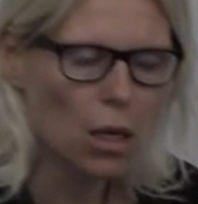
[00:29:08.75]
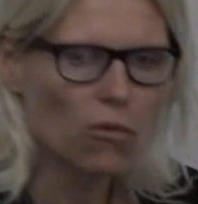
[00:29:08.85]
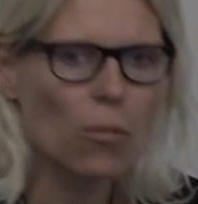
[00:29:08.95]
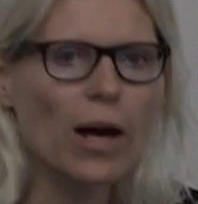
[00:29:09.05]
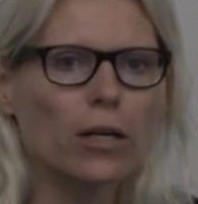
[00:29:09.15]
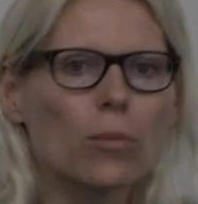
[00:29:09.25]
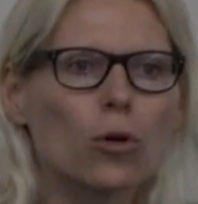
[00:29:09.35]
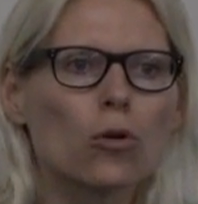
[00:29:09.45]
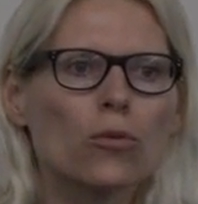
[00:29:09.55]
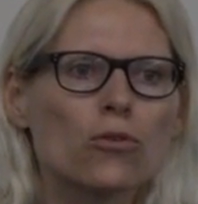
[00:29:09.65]

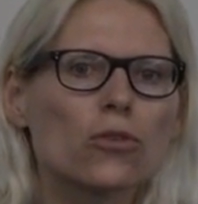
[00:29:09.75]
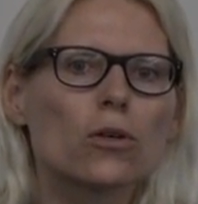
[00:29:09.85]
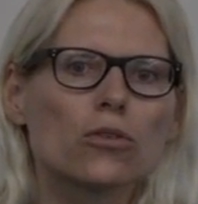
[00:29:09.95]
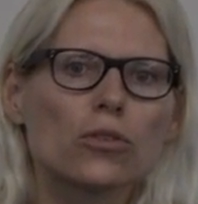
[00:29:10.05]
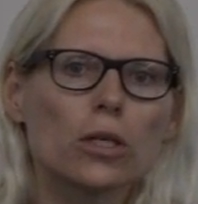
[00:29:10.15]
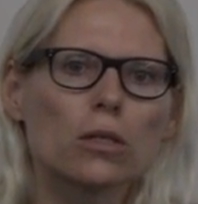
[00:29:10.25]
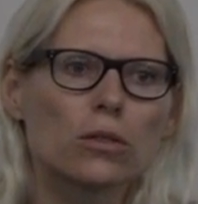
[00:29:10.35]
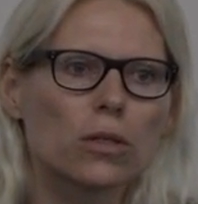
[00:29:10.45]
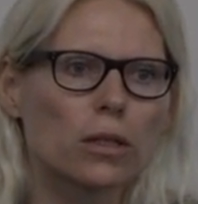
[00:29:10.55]
remarkable musical skills,